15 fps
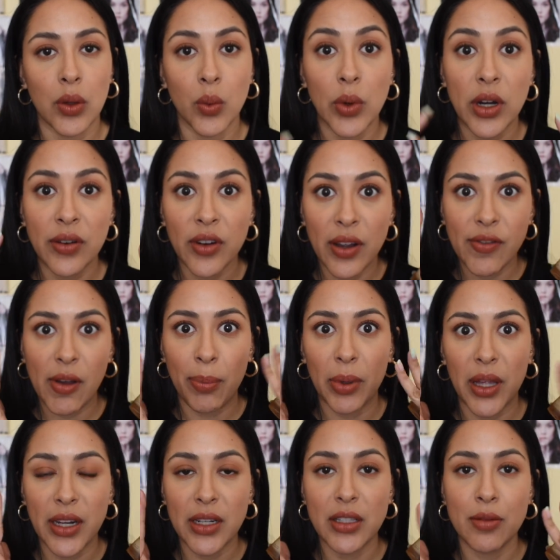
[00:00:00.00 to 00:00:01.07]
Whenever I've
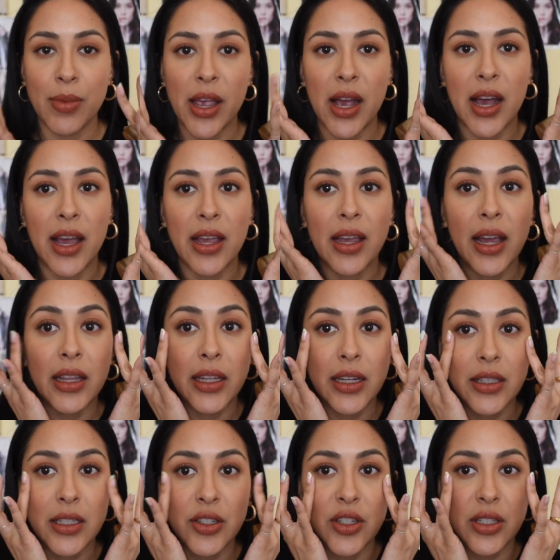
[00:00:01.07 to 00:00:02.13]
applied it to my eye, I
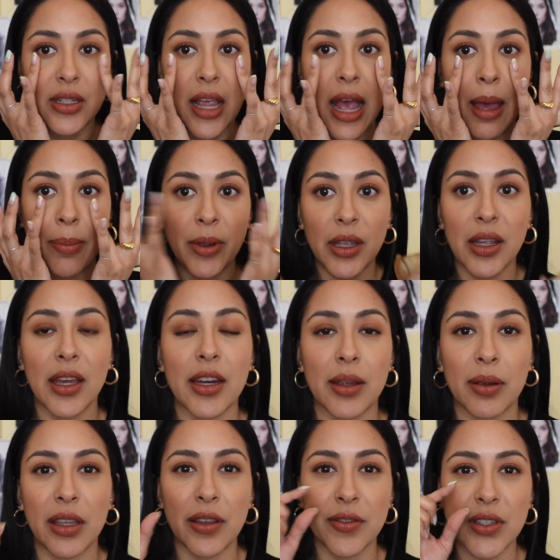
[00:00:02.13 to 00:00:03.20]
like to just tap it, and
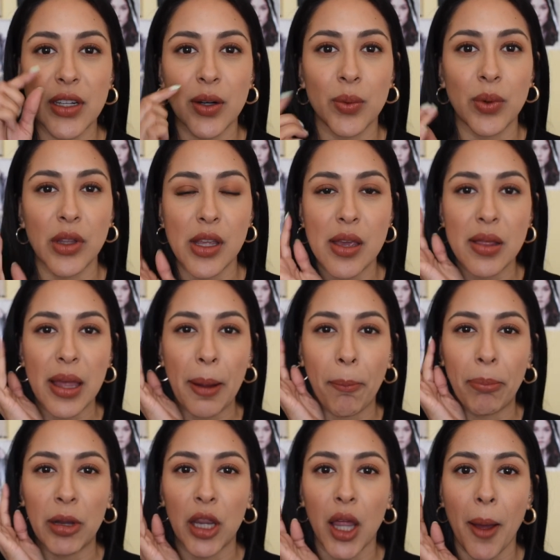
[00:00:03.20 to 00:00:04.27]
it gives it a really
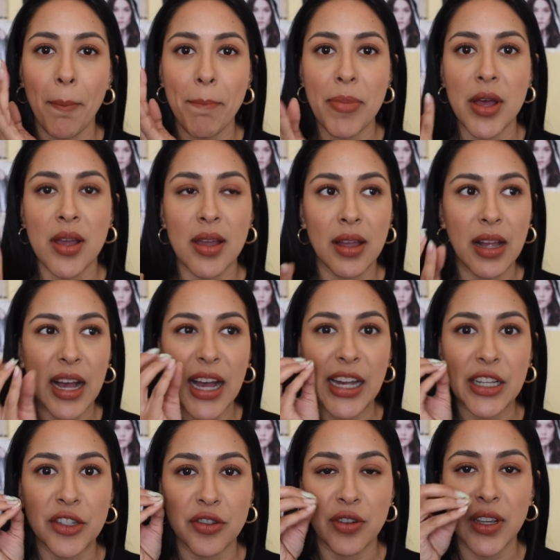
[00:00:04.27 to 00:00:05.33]
like plump,
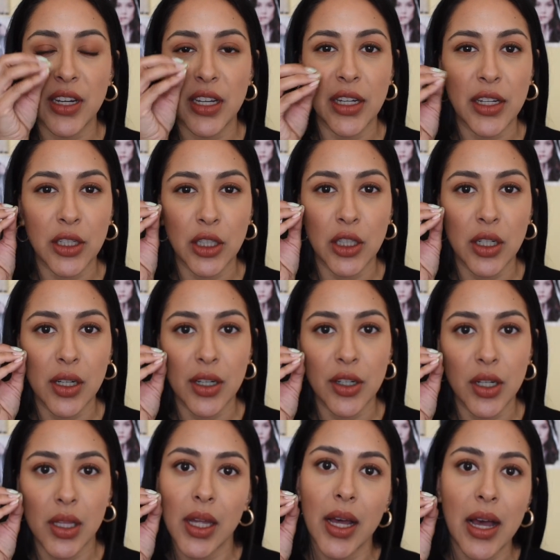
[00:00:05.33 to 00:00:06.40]
hydrated look
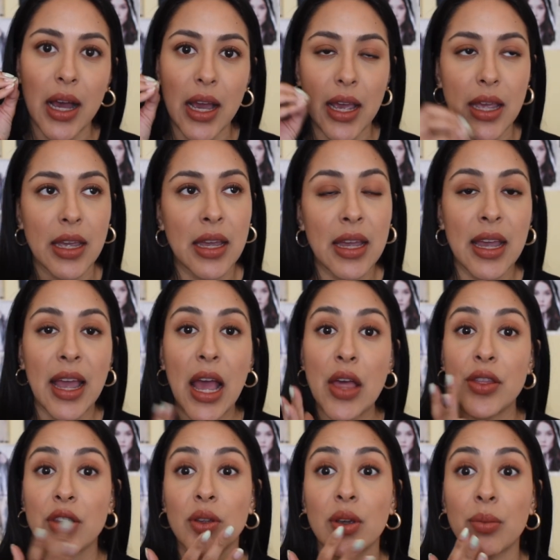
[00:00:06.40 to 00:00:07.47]
under the eye,
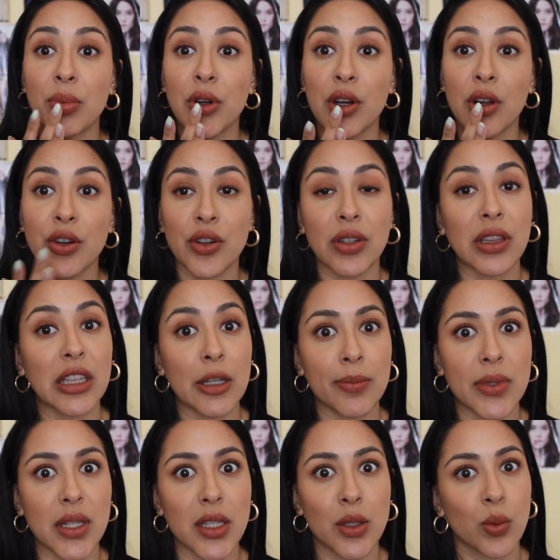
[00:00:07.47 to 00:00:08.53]
and then you can put it on your
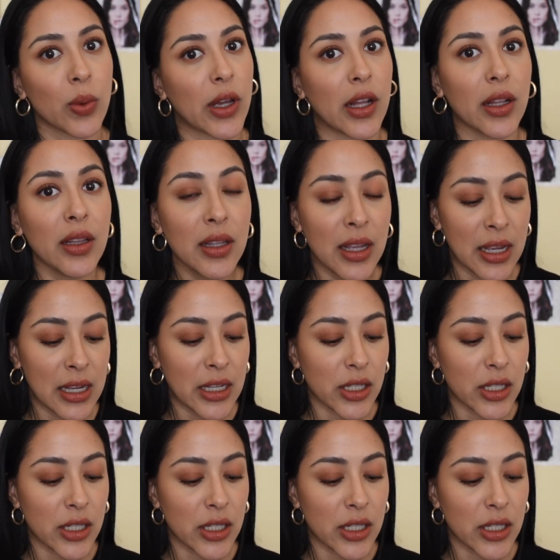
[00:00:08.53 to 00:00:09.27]
lips as well.